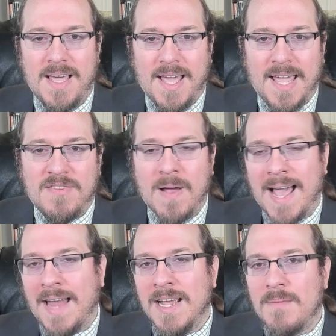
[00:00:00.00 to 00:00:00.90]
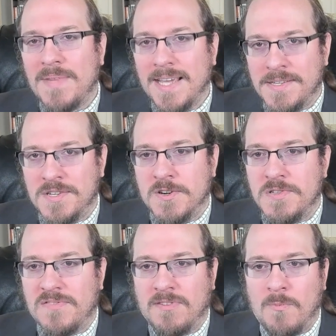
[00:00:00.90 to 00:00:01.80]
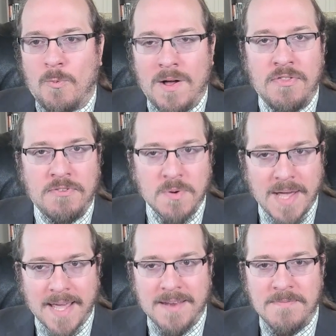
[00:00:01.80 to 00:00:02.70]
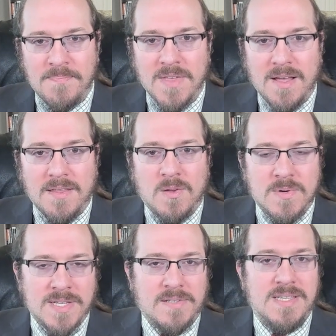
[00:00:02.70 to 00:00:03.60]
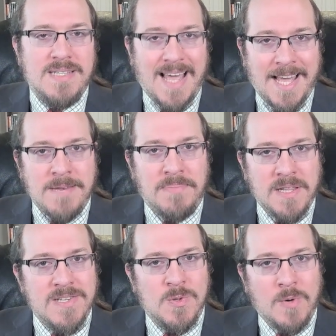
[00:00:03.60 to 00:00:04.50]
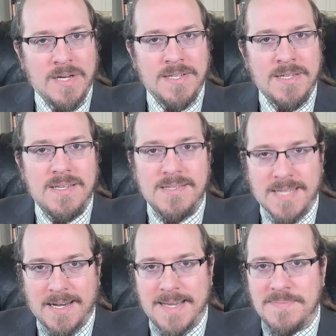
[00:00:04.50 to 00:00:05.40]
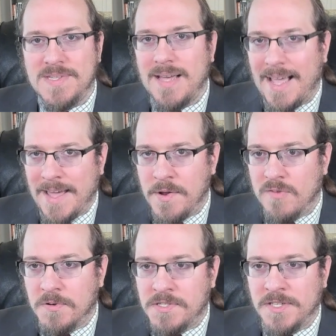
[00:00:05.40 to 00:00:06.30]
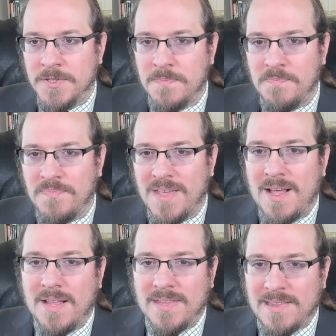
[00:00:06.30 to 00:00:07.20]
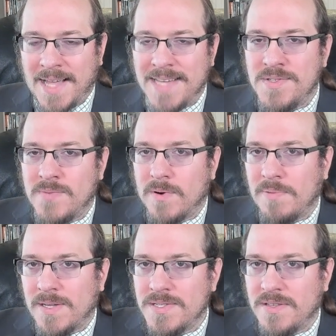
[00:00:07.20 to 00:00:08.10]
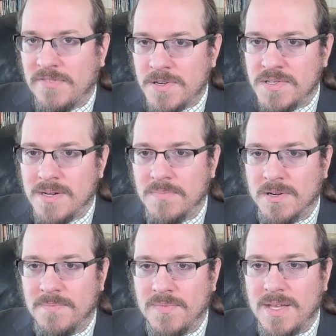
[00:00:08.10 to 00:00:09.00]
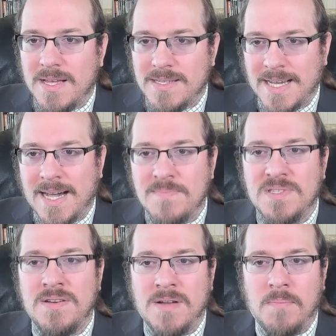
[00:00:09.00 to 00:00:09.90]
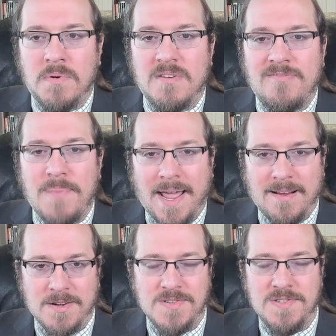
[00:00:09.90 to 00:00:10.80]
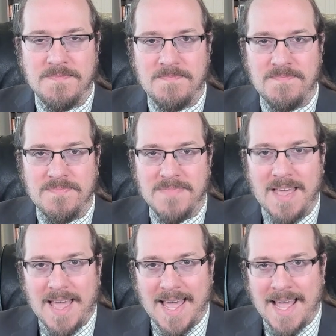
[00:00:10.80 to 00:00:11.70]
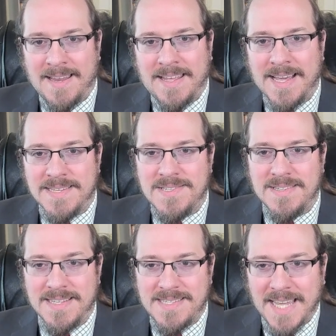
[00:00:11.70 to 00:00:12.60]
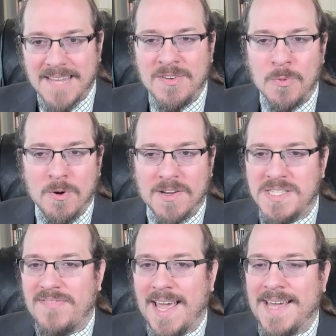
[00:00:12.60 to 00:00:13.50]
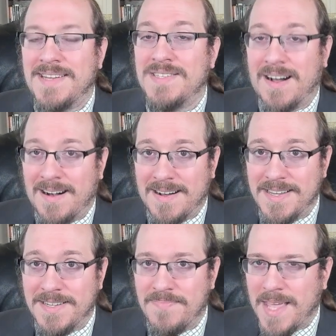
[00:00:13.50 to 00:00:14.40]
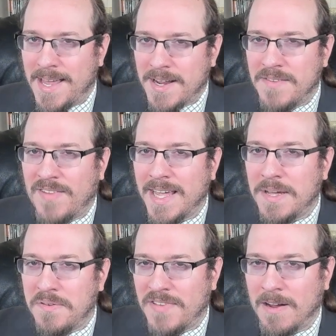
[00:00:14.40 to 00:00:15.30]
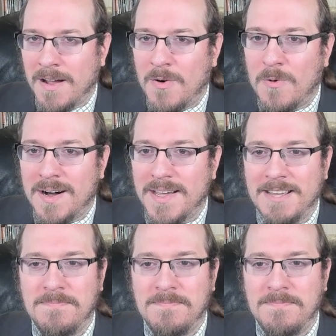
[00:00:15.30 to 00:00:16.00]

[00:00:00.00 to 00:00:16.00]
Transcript: If you're adding up the integers from 1 through n, the result is n plus 1 times n over 2. The last number plus the first number times the number of pairs. And yes, this even works if n is odd, and I invite you to figure out why.